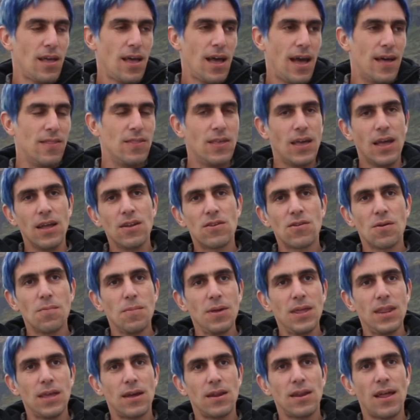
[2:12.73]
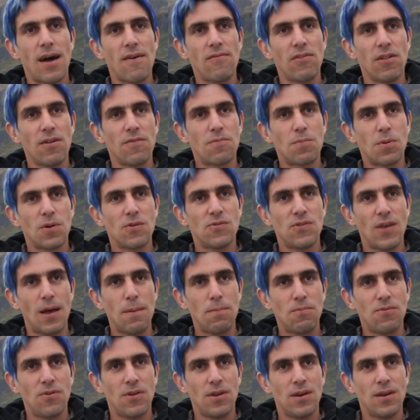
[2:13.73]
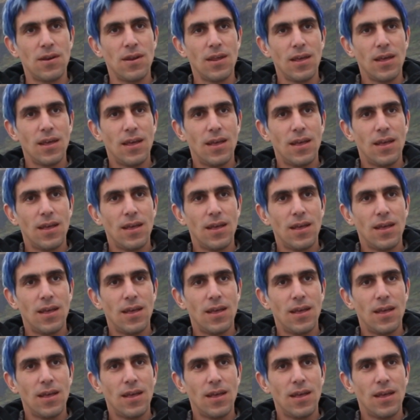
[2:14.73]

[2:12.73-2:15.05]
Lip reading: And the intermediate level of perception